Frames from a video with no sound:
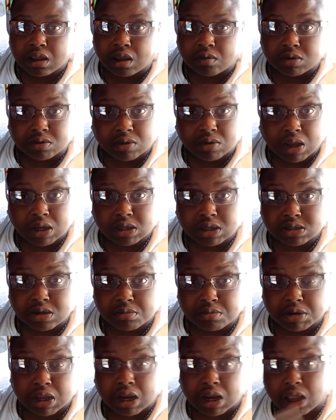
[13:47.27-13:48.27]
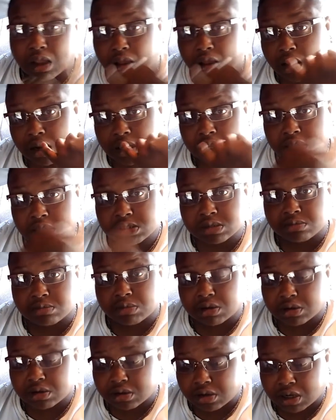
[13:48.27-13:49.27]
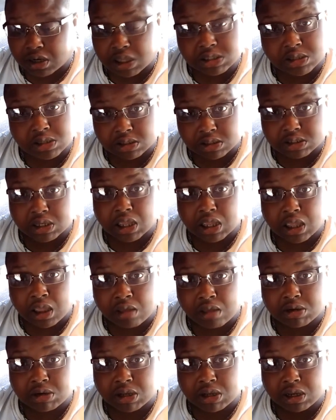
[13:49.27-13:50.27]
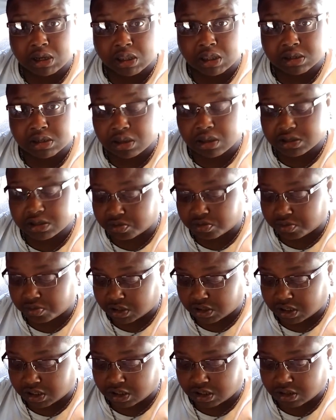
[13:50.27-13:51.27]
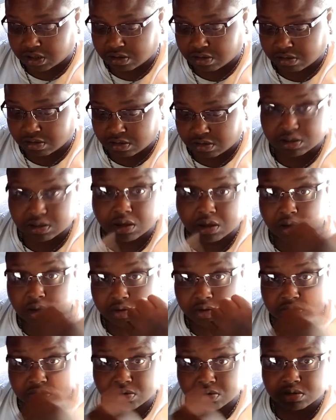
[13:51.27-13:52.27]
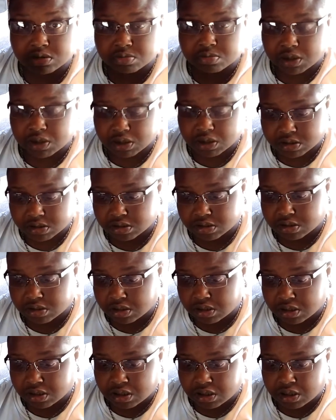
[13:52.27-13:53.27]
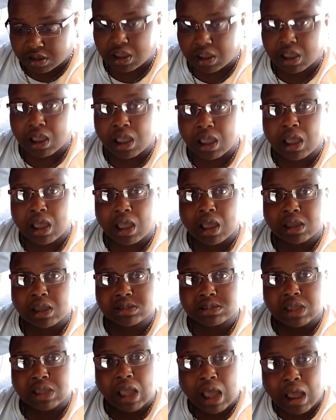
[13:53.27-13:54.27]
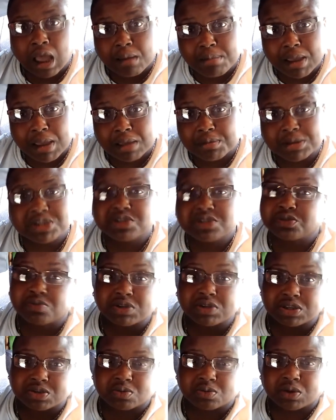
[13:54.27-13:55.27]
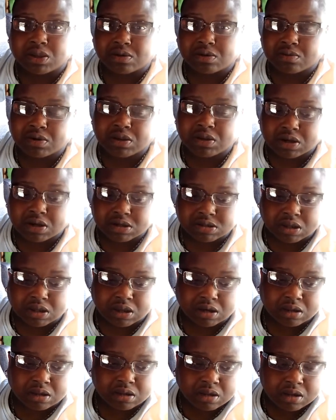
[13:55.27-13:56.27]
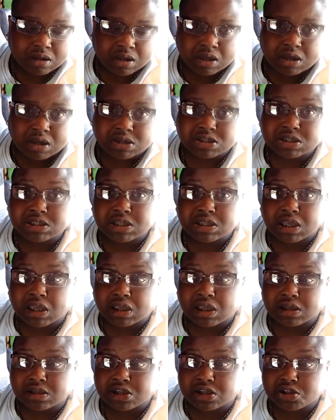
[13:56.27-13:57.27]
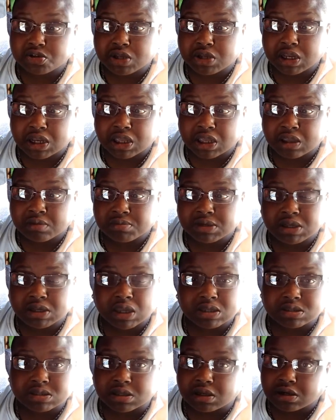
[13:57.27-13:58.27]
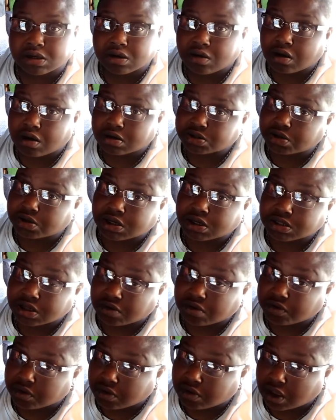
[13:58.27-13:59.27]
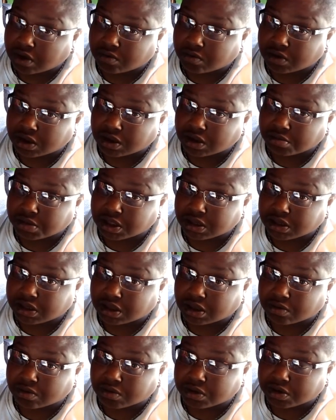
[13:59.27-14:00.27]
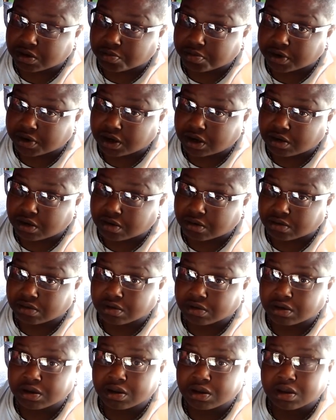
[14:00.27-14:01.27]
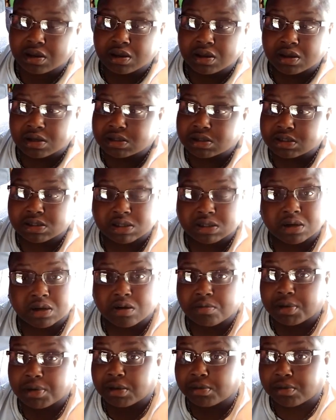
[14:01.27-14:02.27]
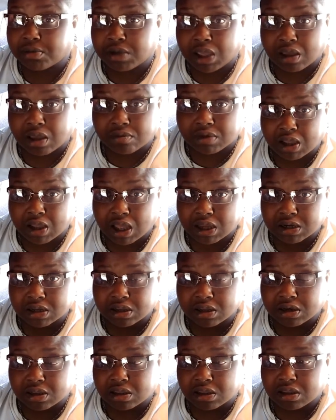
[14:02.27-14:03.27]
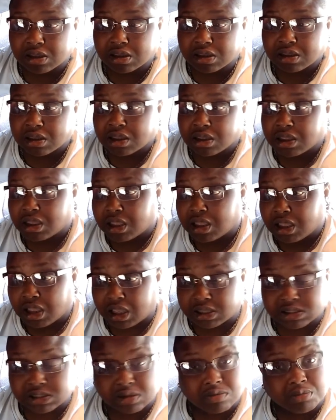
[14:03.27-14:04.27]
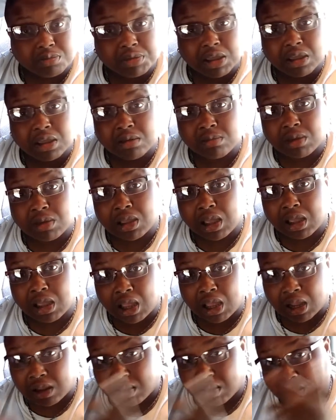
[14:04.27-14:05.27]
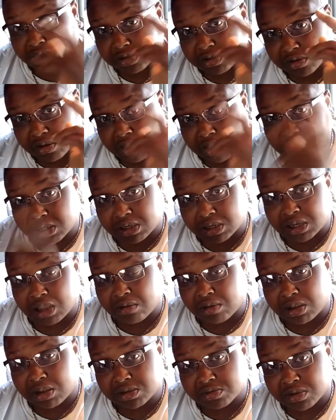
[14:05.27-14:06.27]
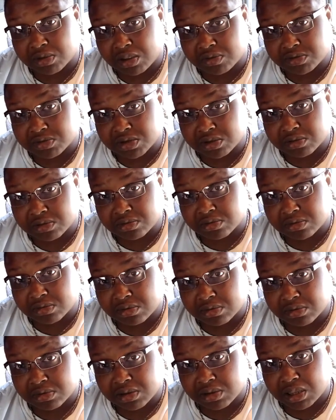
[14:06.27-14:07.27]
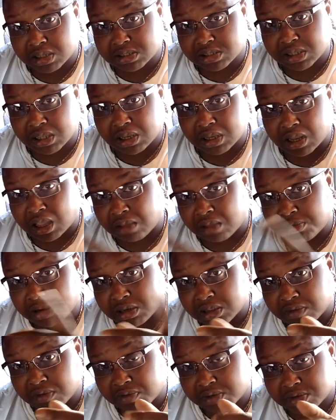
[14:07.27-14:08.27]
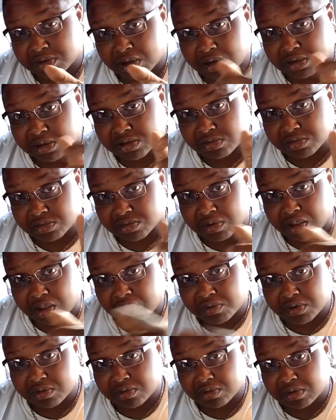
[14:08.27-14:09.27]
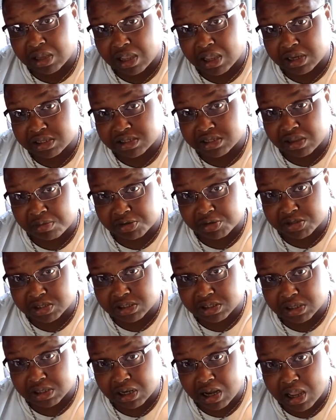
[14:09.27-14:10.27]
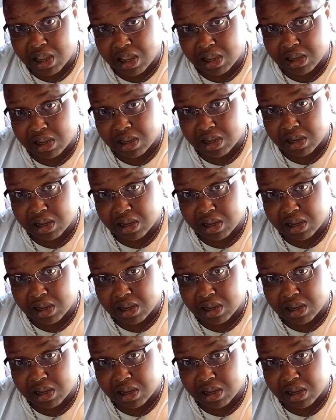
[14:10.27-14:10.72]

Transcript: And when the lady told me that, I called the customer. And I talked to the Alma lady at the customer again, cold storage place. She said, Hi, baby. She's really sweet, really nice lady. She said, Did you get an empty? I said, No, I was trying to see if you had one come in yet where you could preload. She said, No, baby, we gotten any. I said, Well, ma'am, I called you earlier today around 12 noon. I said, I've been looking for trailers from 12 noon. Now it's almost 6 o'clock.